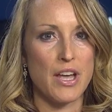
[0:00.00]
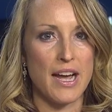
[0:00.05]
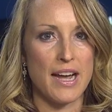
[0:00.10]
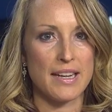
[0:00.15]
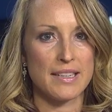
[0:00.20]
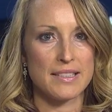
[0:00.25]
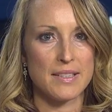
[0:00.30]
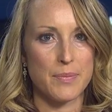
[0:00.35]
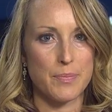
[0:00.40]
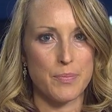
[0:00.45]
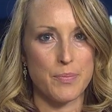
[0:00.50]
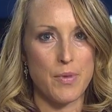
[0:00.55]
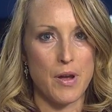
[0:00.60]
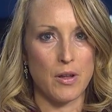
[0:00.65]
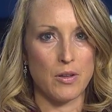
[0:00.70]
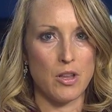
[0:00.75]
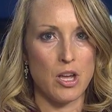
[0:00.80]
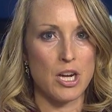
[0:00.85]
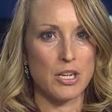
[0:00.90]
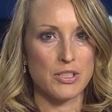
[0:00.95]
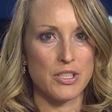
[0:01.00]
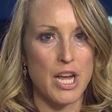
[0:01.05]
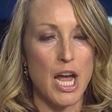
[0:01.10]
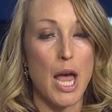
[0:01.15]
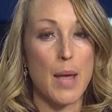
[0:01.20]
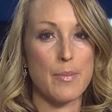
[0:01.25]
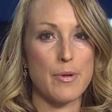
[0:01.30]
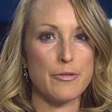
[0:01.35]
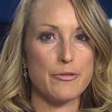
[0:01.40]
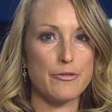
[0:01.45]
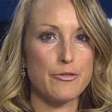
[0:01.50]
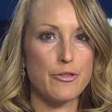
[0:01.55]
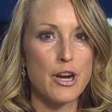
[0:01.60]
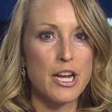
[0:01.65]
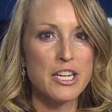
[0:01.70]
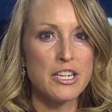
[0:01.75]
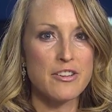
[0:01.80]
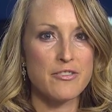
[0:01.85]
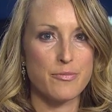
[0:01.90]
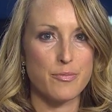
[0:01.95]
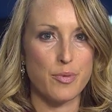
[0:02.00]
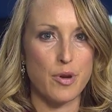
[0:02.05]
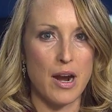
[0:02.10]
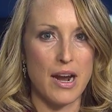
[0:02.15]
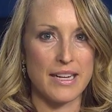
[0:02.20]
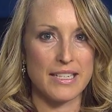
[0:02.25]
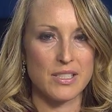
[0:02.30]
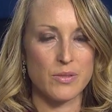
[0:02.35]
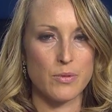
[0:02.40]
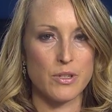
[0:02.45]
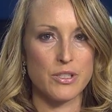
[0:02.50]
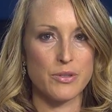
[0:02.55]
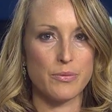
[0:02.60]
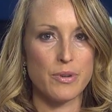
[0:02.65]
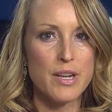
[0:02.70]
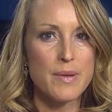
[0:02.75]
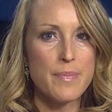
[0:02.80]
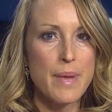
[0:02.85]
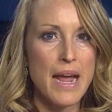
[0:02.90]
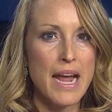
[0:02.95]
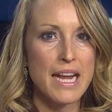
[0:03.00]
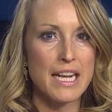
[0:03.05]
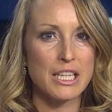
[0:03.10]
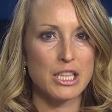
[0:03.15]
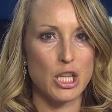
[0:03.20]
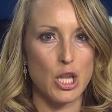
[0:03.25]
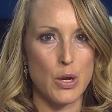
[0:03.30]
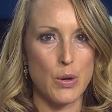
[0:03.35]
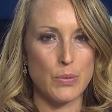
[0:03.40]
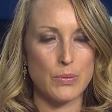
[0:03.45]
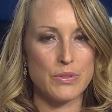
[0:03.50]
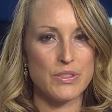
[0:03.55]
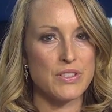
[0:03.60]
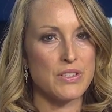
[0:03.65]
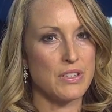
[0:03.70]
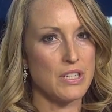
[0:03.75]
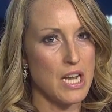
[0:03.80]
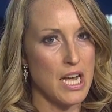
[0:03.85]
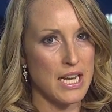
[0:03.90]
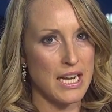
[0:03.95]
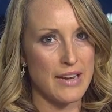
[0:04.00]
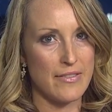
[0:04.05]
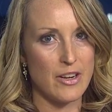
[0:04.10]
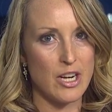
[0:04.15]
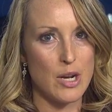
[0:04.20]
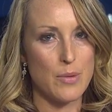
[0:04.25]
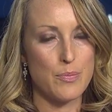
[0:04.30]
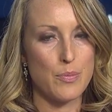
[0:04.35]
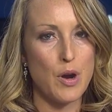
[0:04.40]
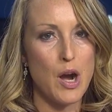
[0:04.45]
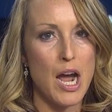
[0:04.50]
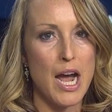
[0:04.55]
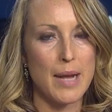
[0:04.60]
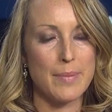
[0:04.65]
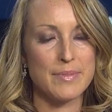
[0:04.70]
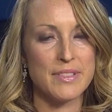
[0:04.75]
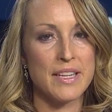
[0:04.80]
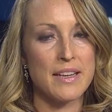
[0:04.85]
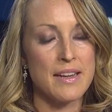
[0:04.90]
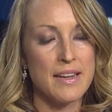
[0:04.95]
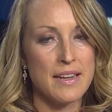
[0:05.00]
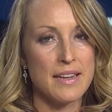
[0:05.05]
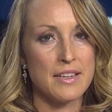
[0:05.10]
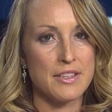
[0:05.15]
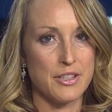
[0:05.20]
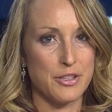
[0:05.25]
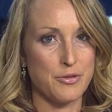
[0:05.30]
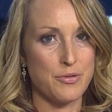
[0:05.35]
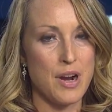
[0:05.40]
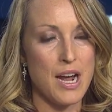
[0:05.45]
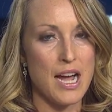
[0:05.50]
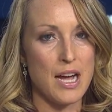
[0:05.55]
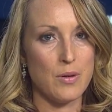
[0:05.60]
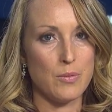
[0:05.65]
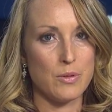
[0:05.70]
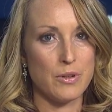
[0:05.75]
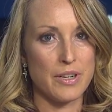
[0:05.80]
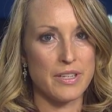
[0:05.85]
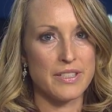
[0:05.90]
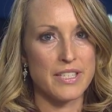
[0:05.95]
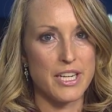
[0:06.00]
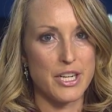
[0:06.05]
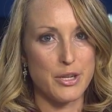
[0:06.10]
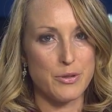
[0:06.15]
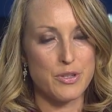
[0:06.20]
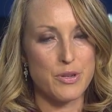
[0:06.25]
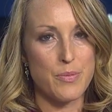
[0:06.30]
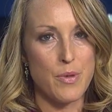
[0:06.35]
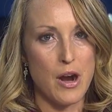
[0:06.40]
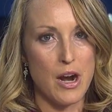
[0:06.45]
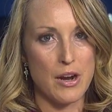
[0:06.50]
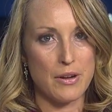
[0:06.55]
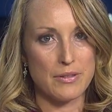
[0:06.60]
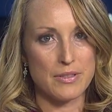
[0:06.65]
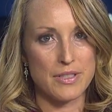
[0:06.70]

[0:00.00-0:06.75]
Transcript: that a longtime friend of Price was repaying loans, not giving him bribes. The trial will continue tomorrow.